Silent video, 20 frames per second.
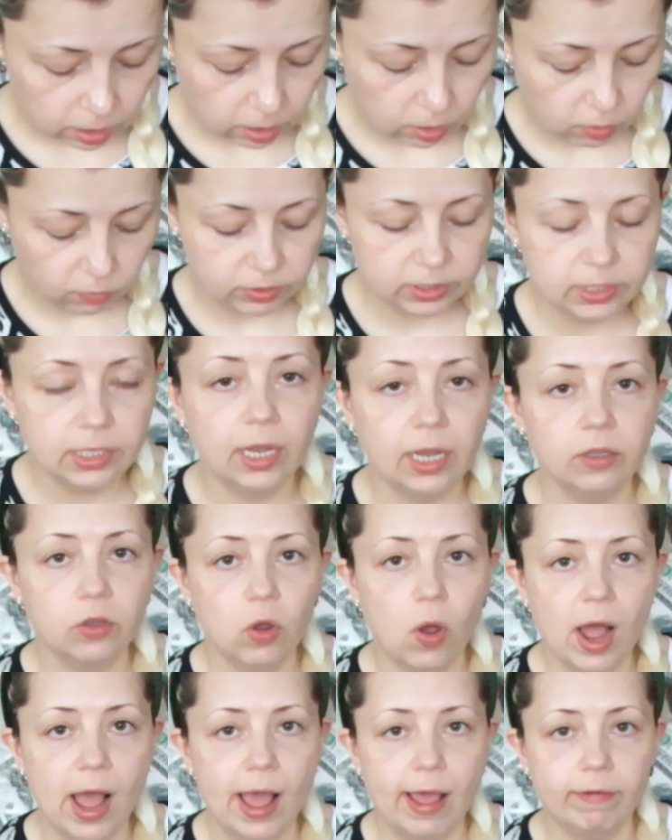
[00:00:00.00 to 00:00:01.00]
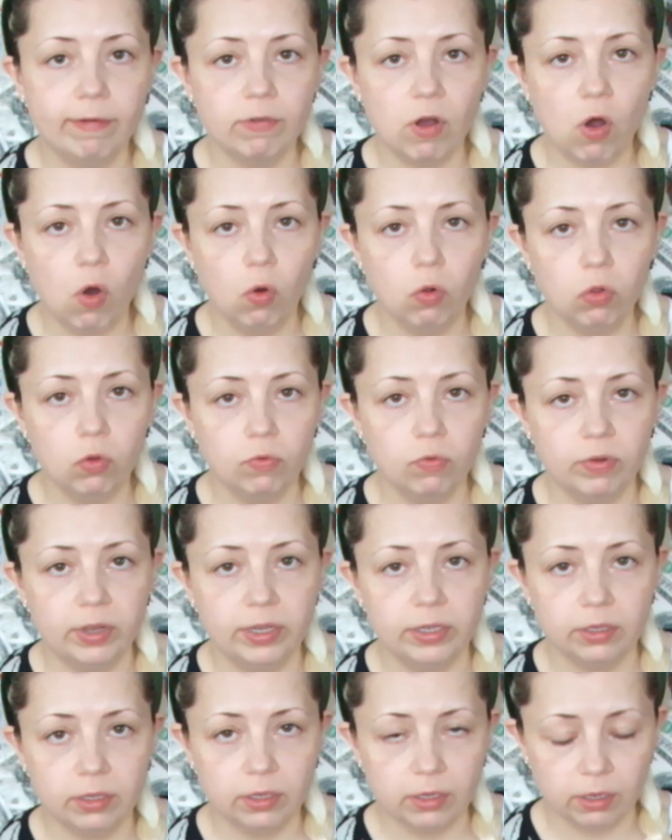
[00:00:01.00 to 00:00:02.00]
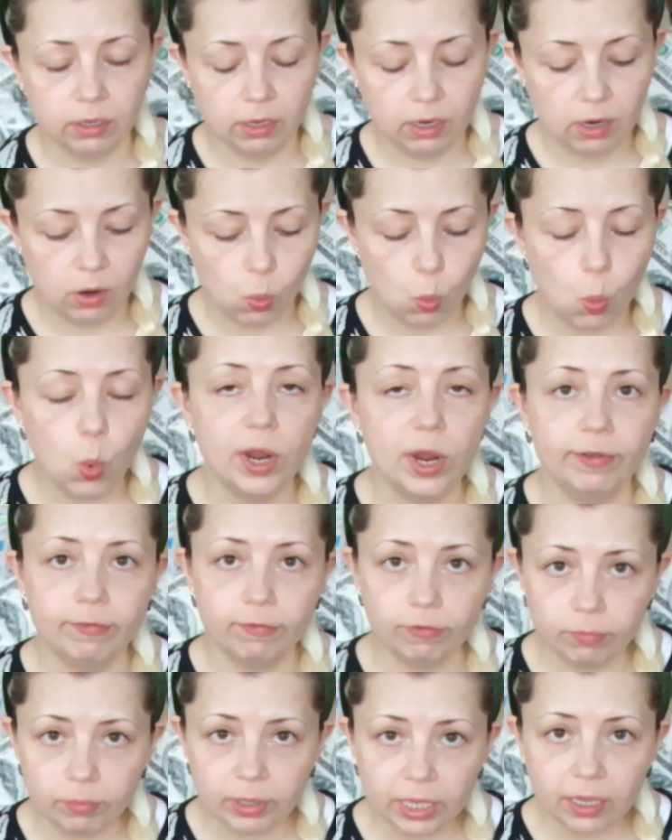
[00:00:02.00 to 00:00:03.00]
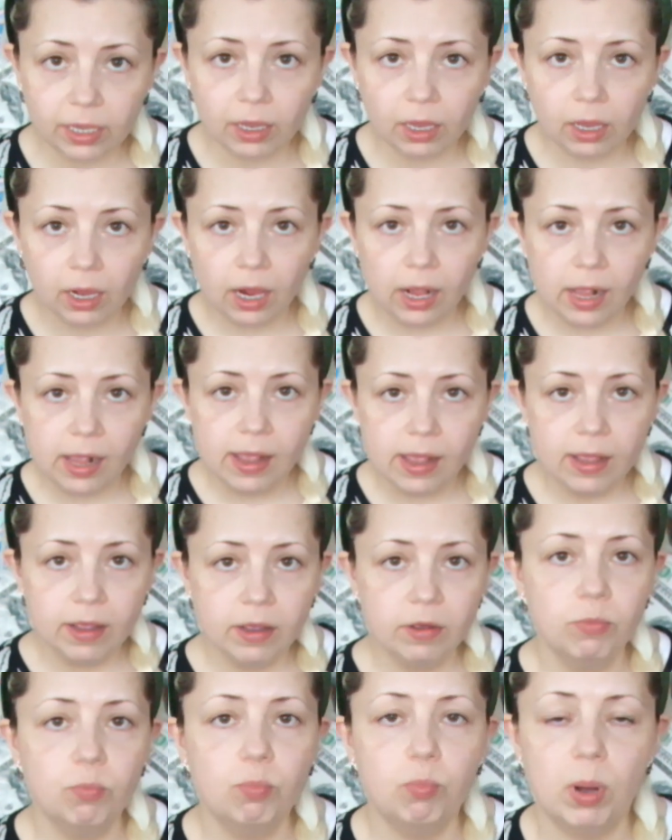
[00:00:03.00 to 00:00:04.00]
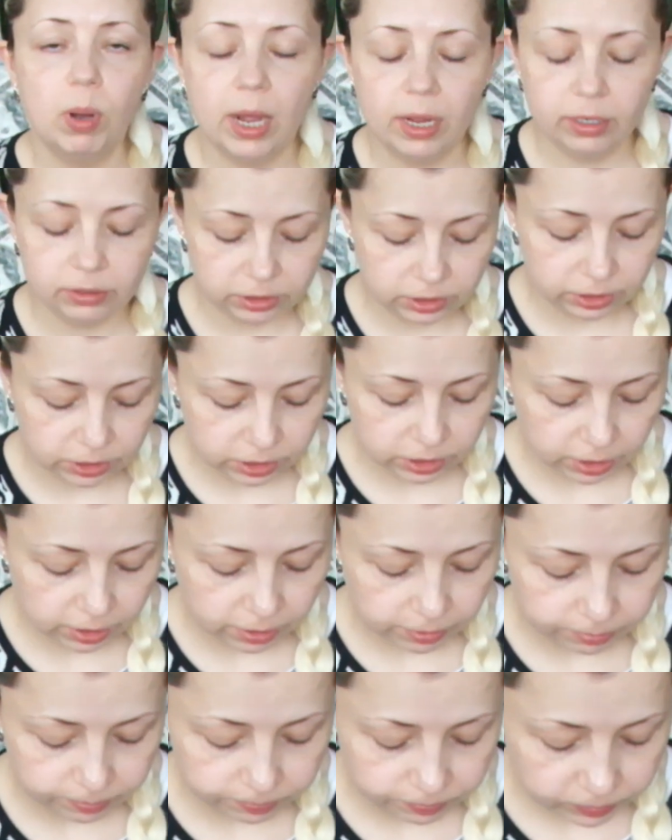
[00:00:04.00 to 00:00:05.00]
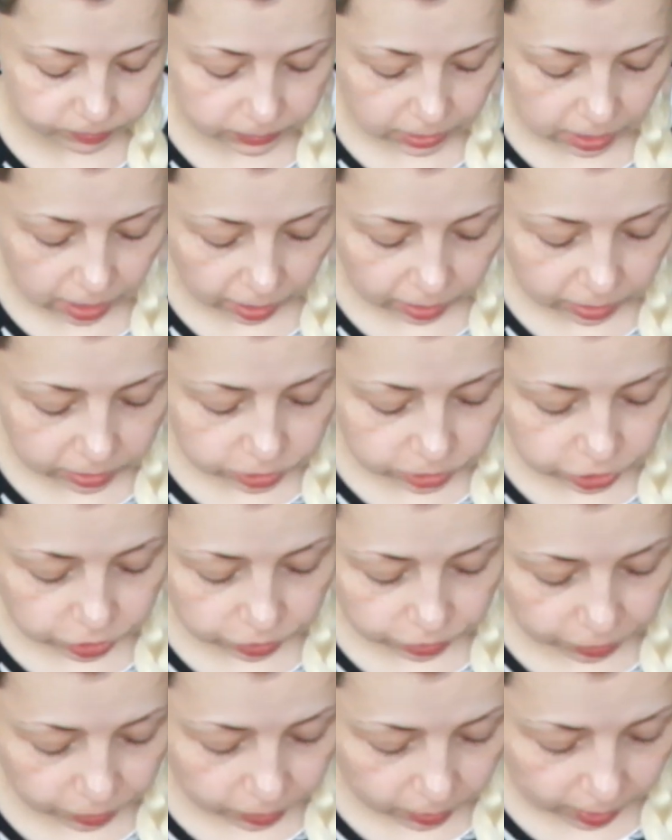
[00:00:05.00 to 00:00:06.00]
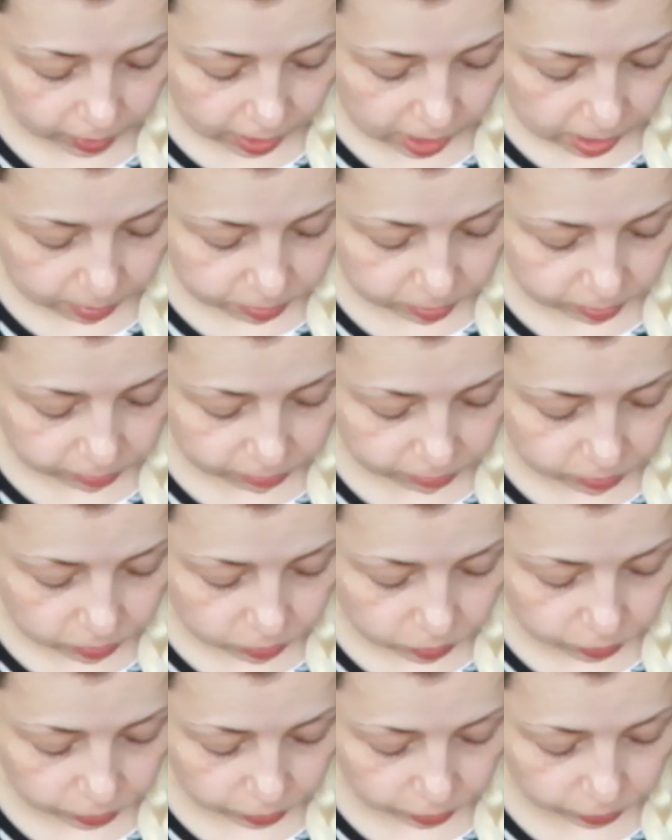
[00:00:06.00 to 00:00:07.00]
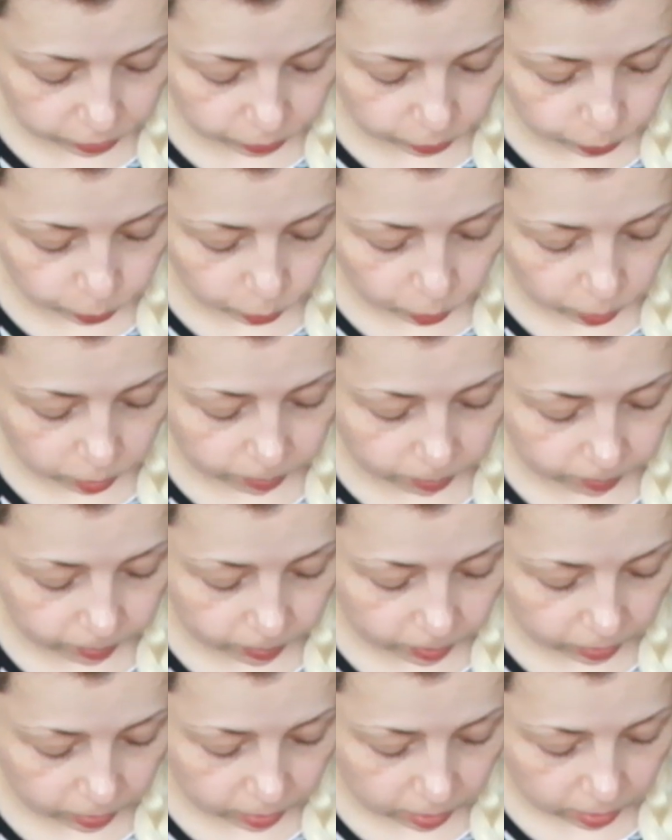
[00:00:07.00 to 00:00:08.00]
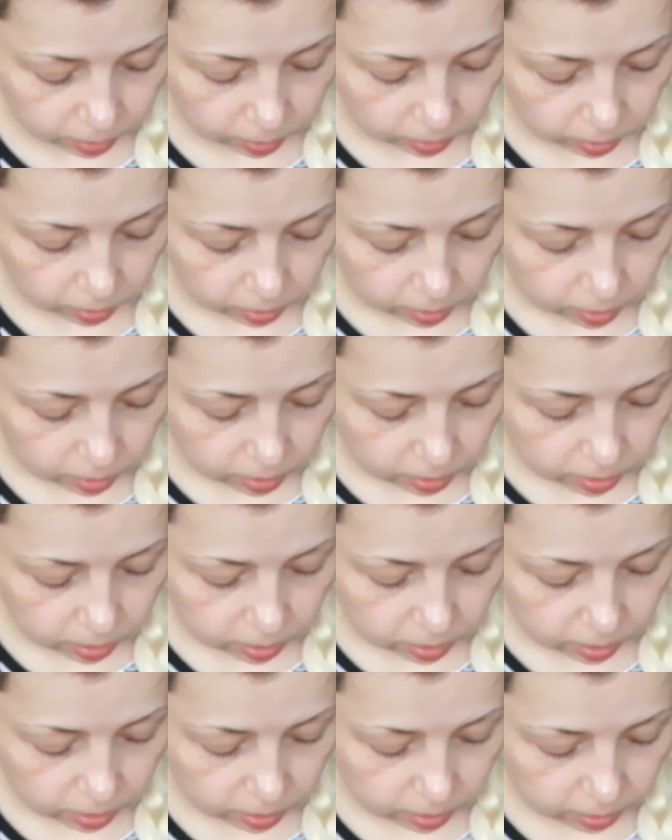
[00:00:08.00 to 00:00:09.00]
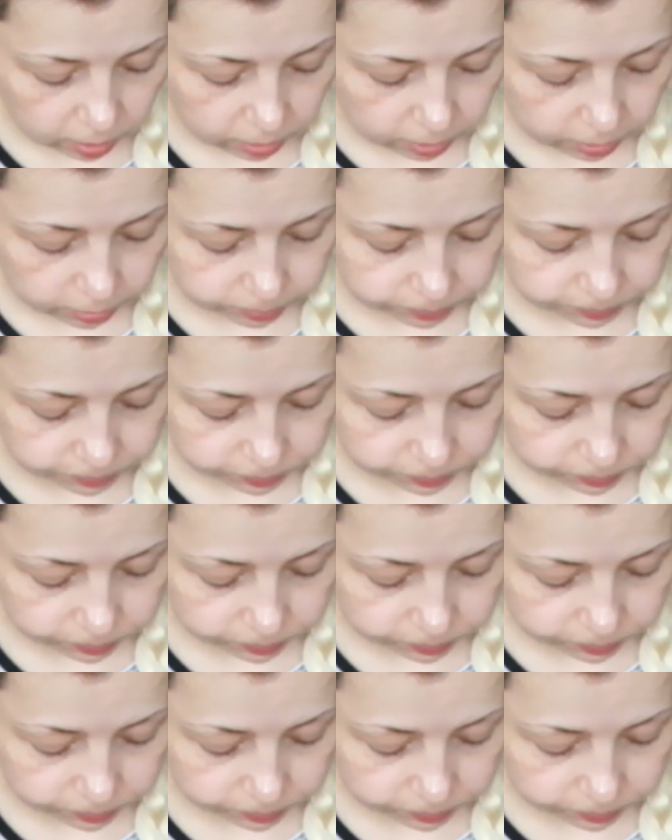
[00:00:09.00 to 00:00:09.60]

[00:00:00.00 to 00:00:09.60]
obviously I don't have all of it with me, but I can show you a couple for you. So